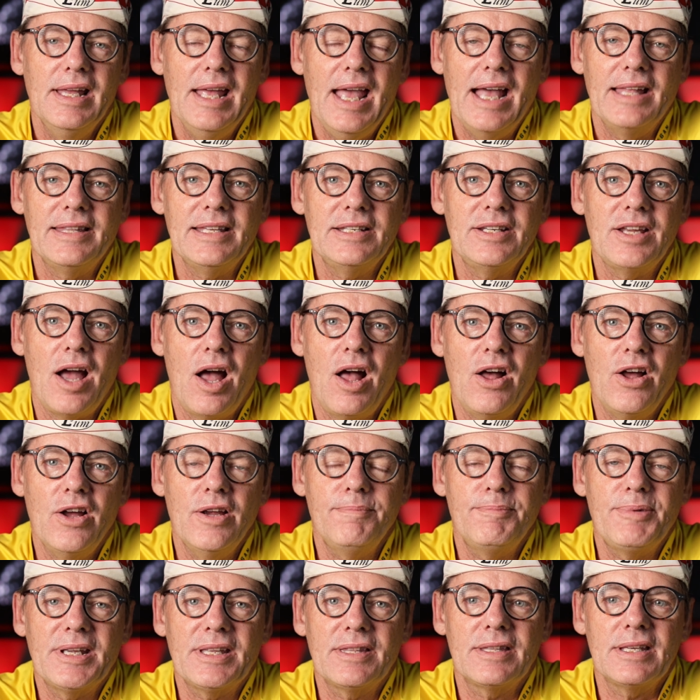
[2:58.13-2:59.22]
And then you're
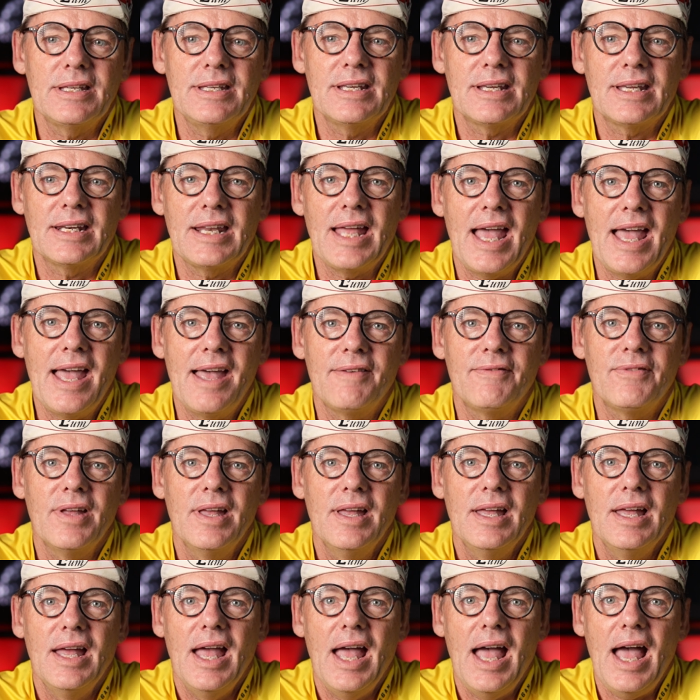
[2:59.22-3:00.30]
hoping that you can have
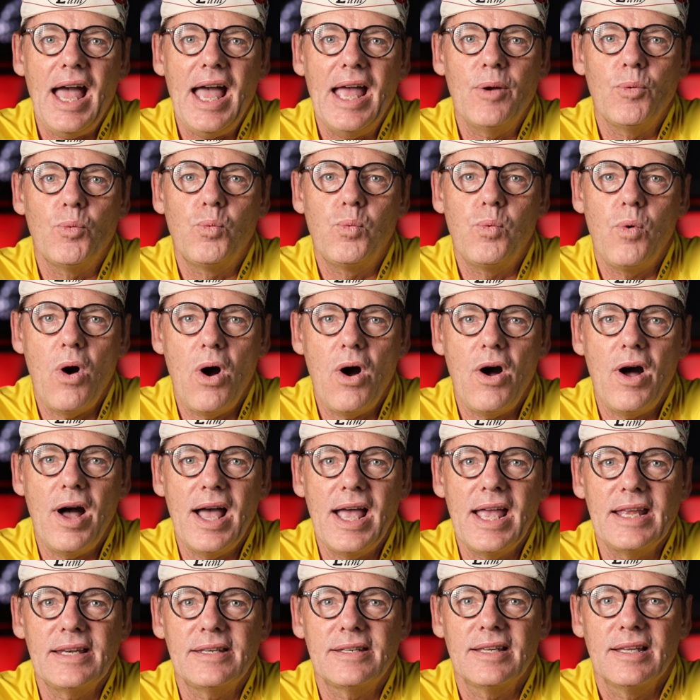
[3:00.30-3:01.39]
a
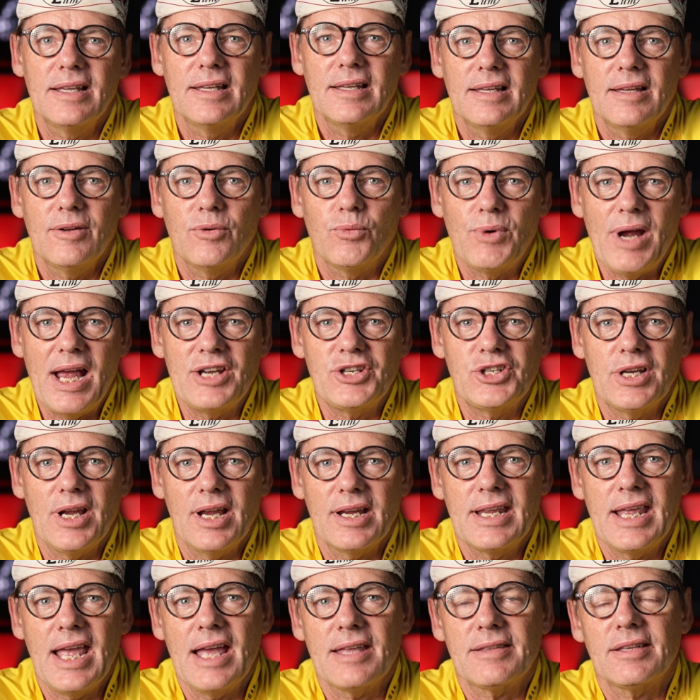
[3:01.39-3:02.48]
wide ratio
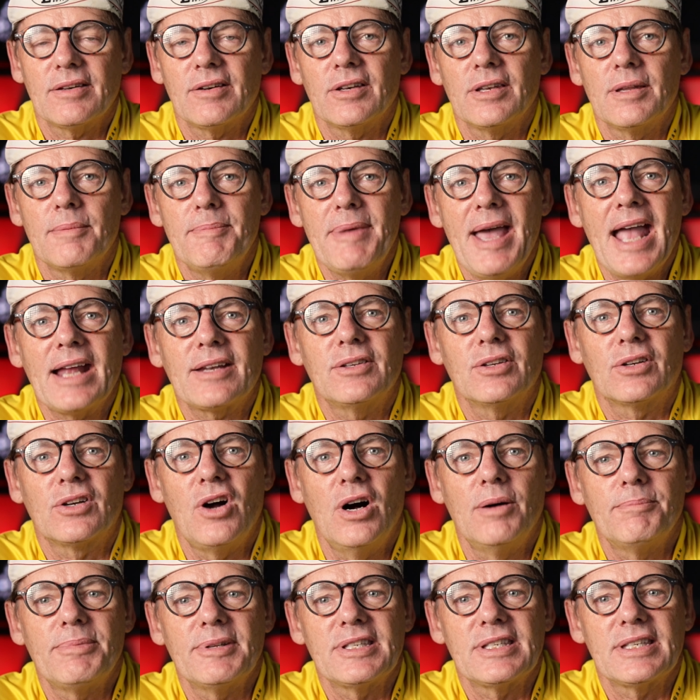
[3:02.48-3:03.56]
cassette on the back to
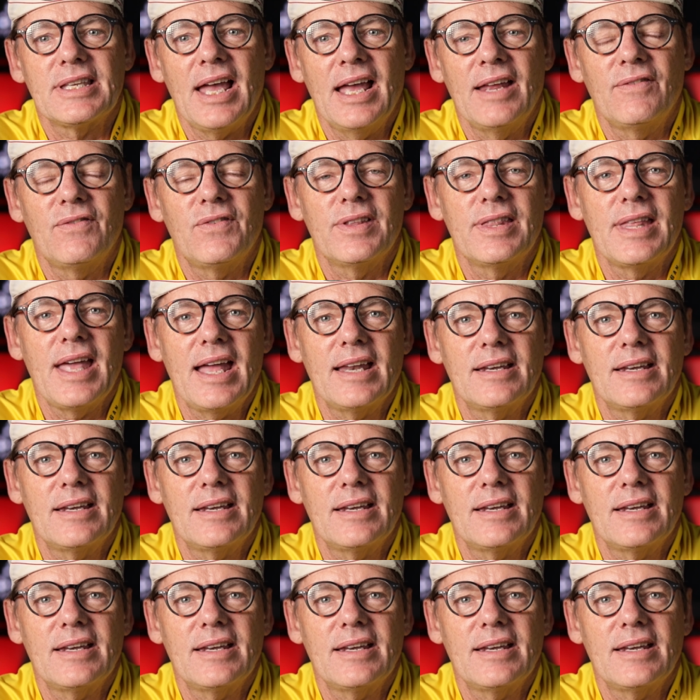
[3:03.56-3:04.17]
compensate for